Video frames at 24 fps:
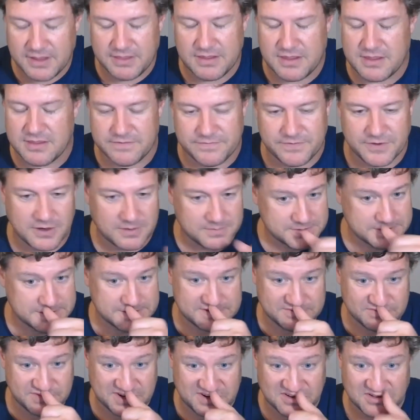in the
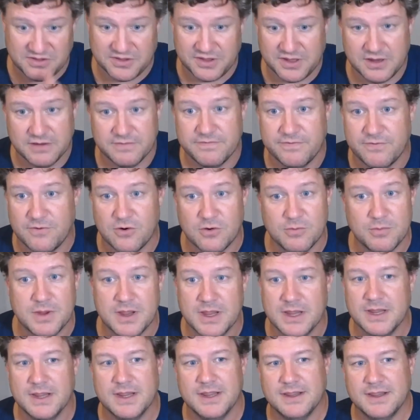FinOps, we call it the
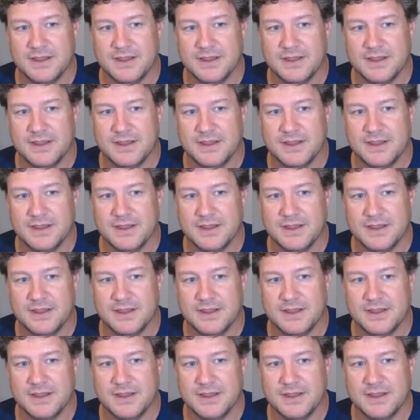inform,